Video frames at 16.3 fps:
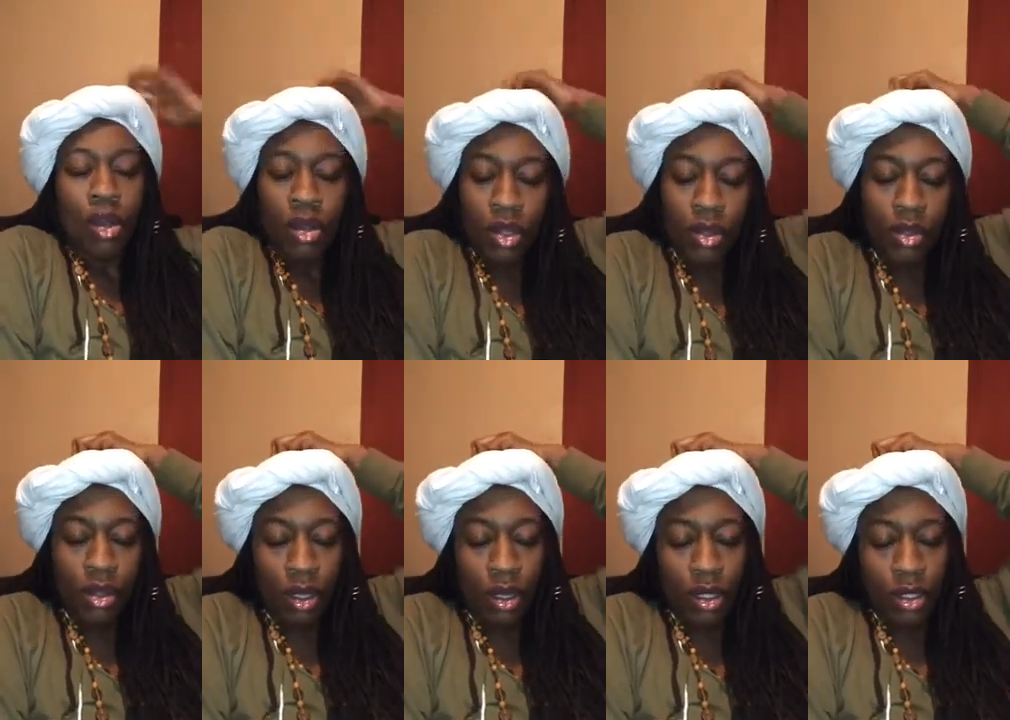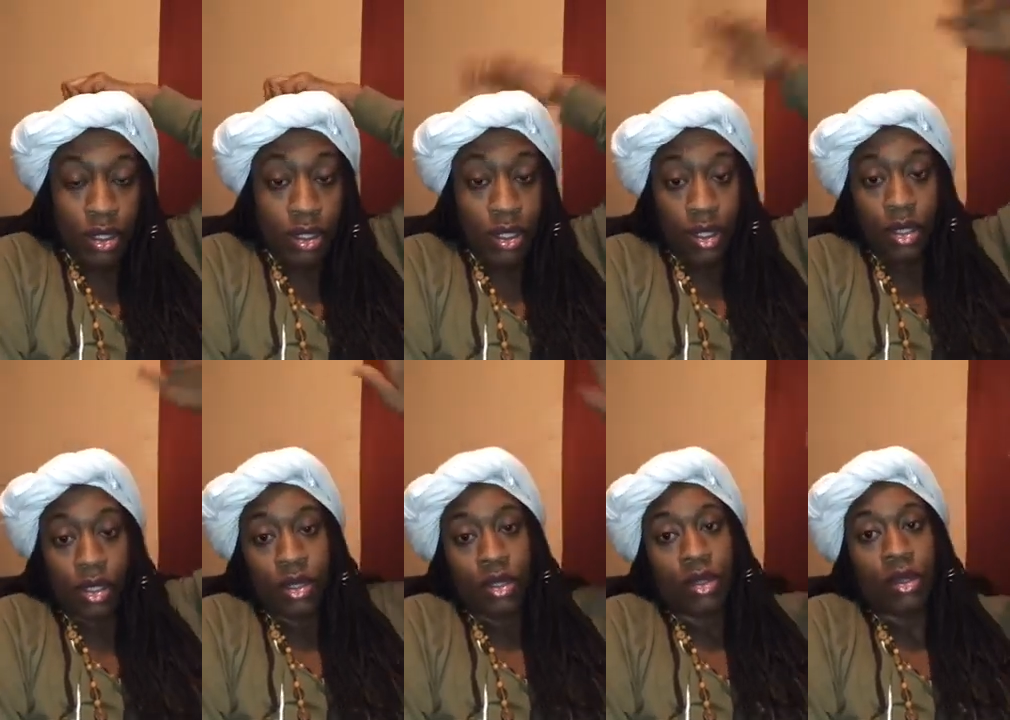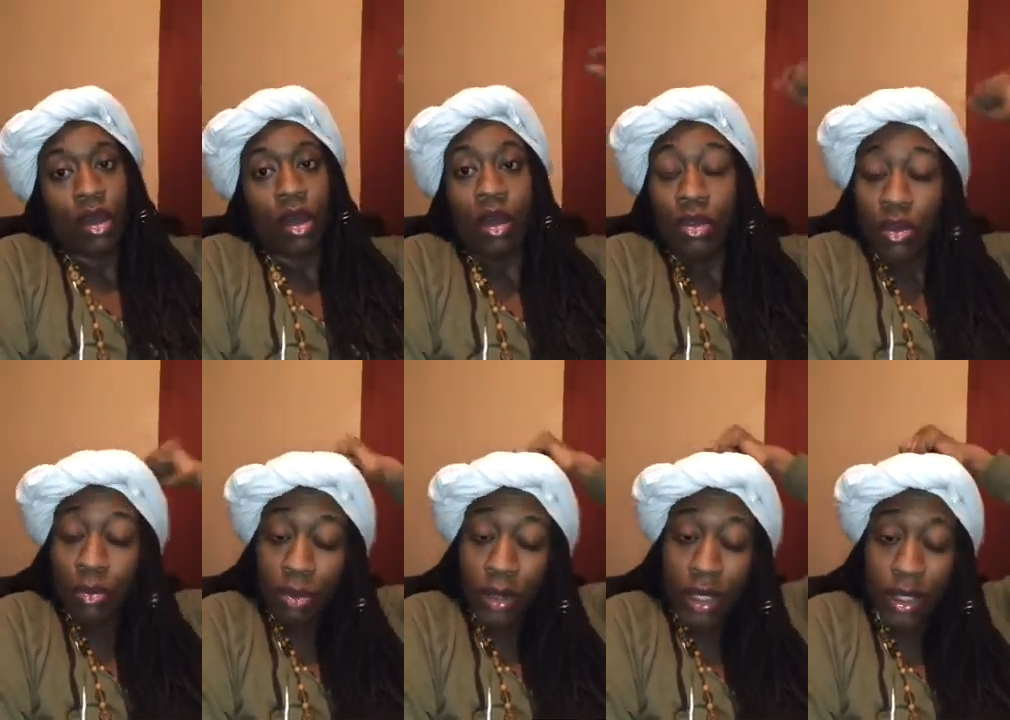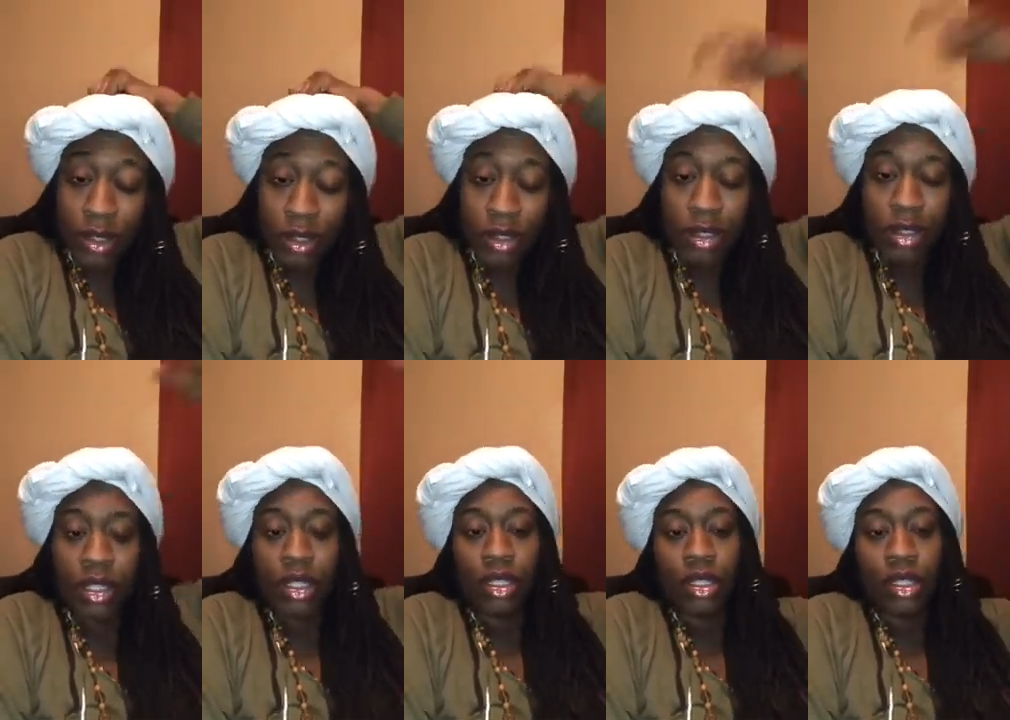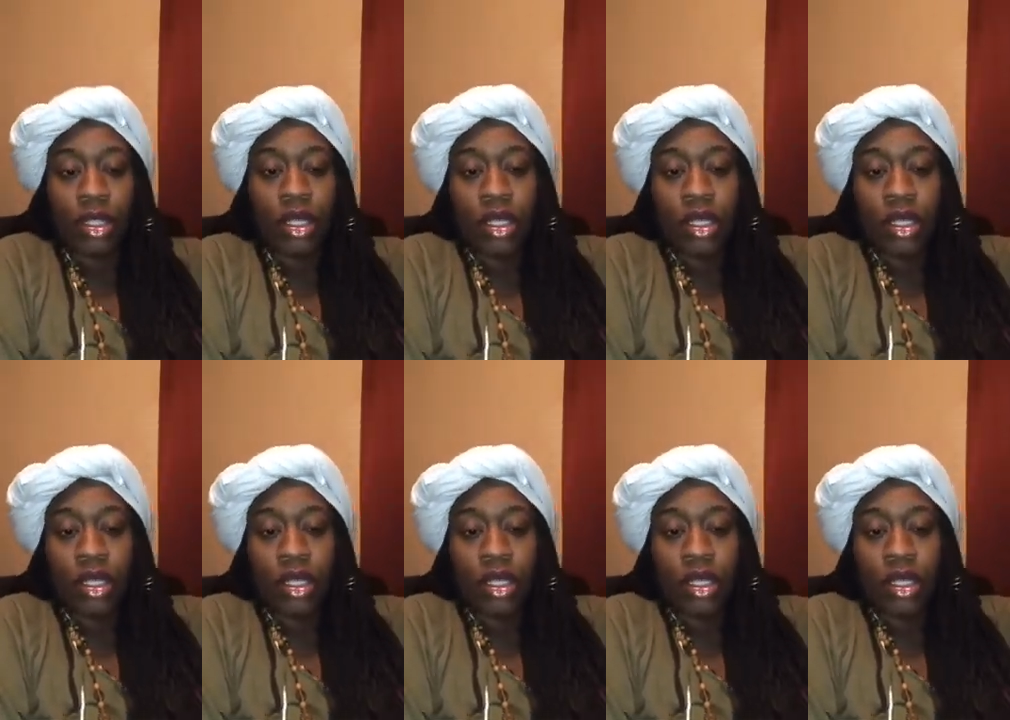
your thoughts sit here. All your blessings sit here.